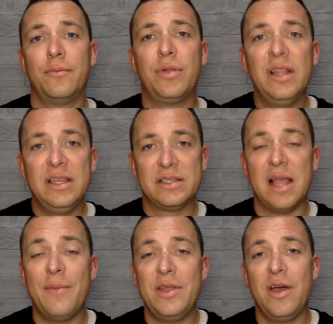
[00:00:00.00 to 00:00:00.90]
please
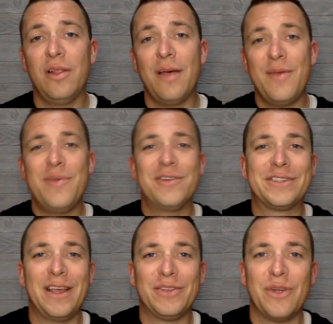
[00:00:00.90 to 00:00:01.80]
let me know. Let me be your
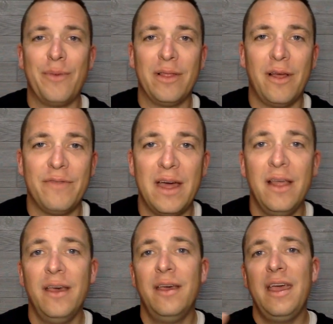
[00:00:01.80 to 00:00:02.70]
sales rep. I'd love that.
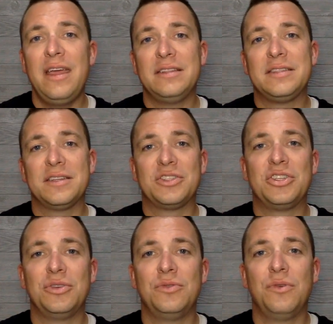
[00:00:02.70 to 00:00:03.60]

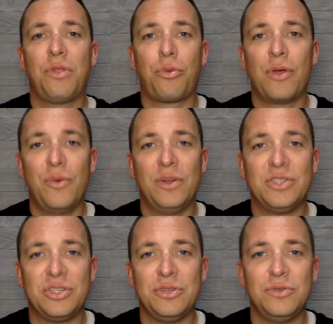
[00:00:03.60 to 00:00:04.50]
862
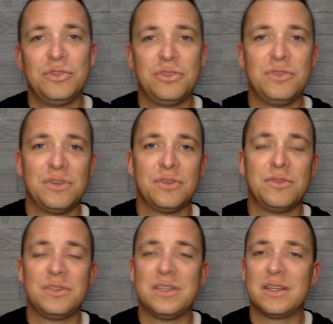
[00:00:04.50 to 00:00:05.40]
312
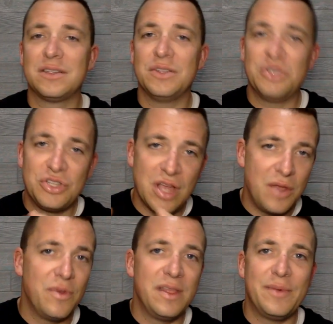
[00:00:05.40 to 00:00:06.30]
2026.
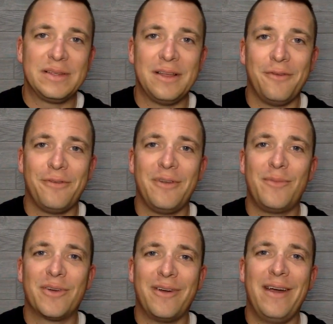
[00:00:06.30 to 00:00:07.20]
Genuinely, my cell phone
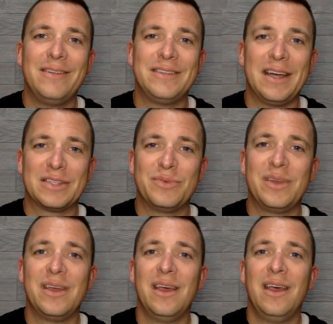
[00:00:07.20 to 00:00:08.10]
number. Go ahead and text
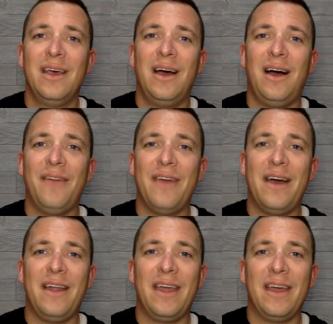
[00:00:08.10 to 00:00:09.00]
me on
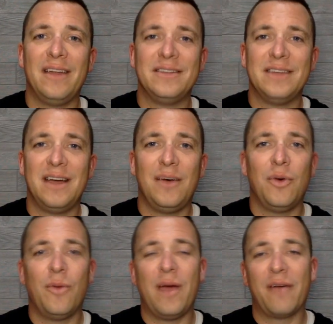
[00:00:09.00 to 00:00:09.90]
that and uh, we'll
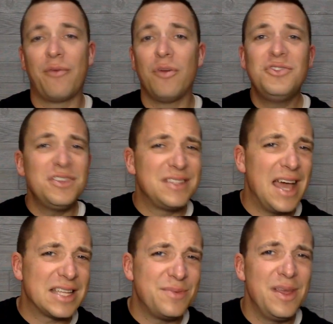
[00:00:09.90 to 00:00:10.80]
go back and forth. Just
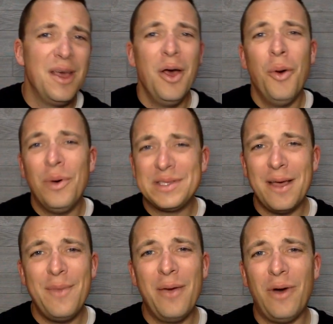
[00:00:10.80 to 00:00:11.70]
text me, What's
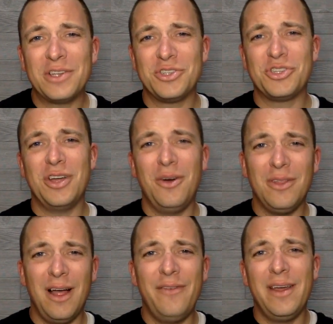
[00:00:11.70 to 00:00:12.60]
up, man? Watch the show.
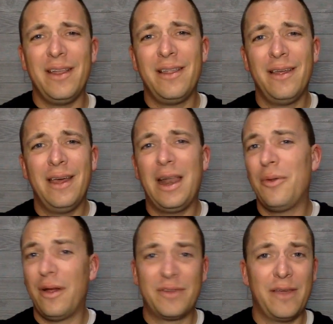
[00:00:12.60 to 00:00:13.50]
Love it. And I
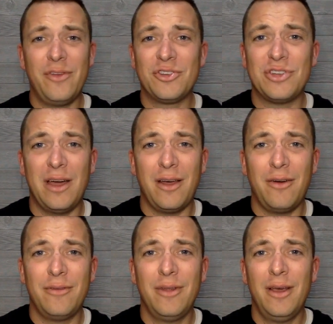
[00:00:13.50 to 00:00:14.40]
would love to give you a shout
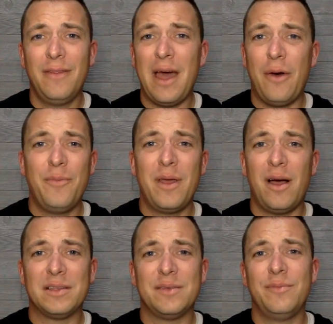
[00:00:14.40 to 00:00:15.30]
out. That would be
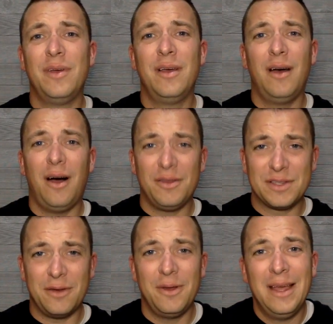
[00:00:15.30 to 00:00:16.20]
awesome,
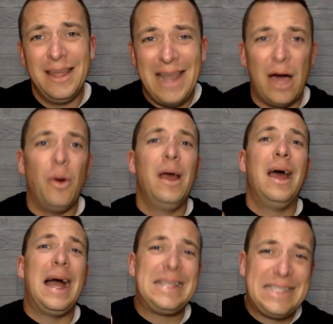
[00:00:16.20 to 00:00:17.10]
also. Now,
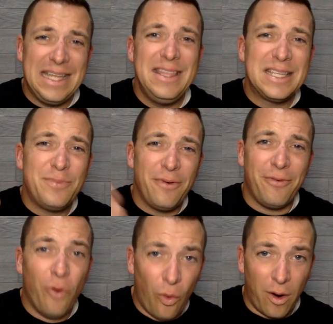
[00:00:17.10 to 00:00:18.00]
I did this
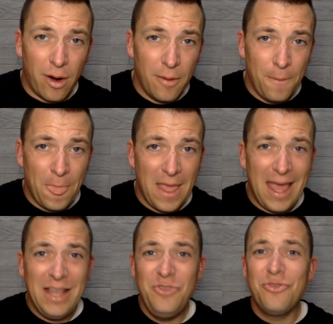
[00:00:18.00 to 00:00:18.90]
before
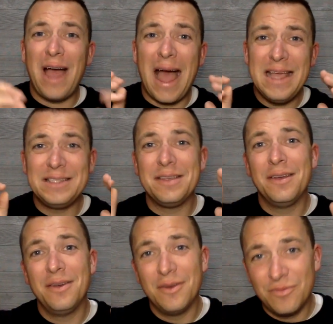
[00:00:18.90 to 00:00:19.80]
and you guys
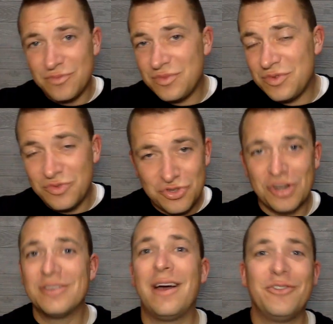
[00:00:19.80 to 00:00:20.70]

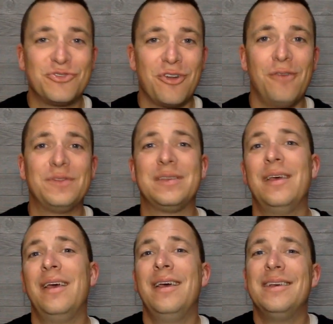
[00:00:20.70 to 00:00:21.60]
turned out in droves.
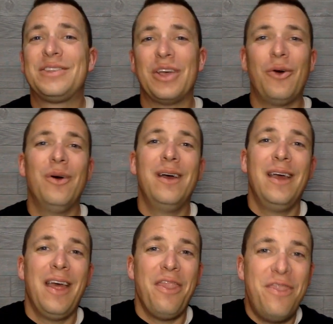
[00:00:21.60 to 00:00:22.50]
So
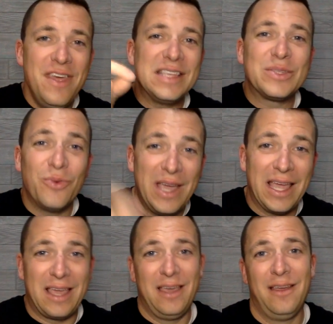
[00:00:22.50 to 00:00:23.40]
this
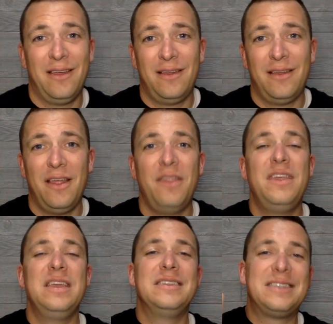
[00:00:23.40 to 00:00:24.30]
week,
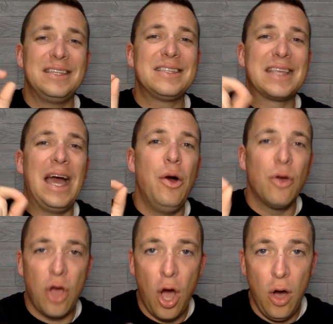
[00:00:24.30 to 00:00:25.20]
the
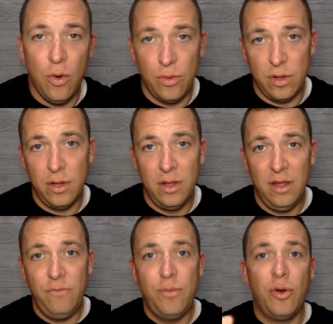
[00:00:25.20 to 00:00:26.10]
discount code,
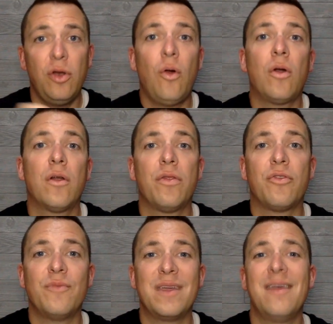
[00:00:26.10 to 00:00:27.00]
if you put an order in
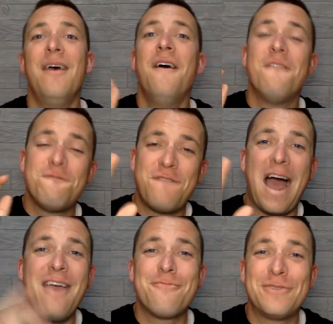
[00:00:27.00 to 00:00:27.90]
through me,
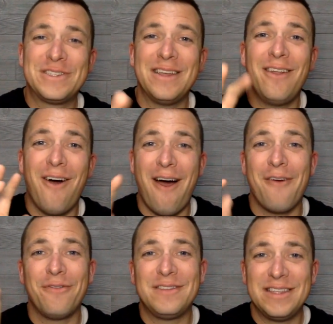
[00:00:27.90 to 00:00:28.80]
5%
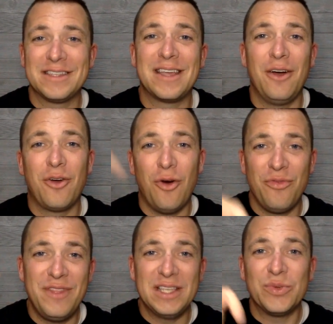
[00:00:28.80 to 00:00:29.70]
off discount
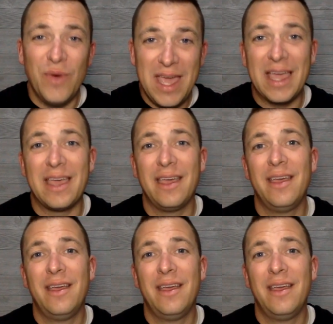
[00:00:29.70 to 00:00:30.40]
code this week